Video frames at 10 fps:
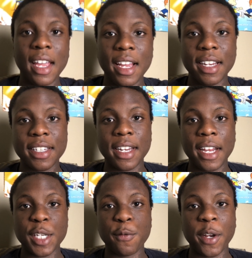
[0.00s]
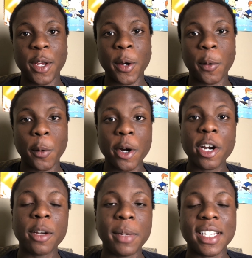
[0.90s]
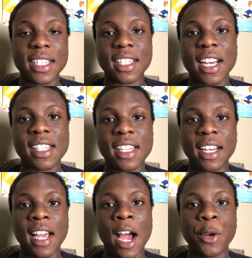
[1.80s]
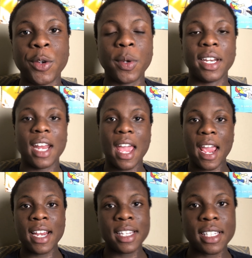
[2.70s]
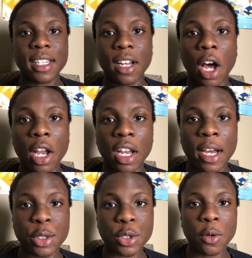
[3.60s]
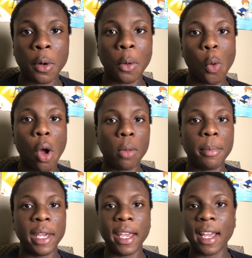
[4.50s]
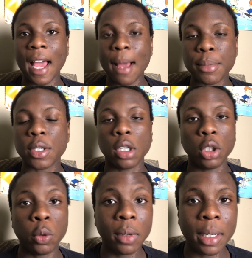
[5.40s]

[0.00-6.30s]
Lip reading: In today's video, we're going to be discussing how you can ace online school while being absolutely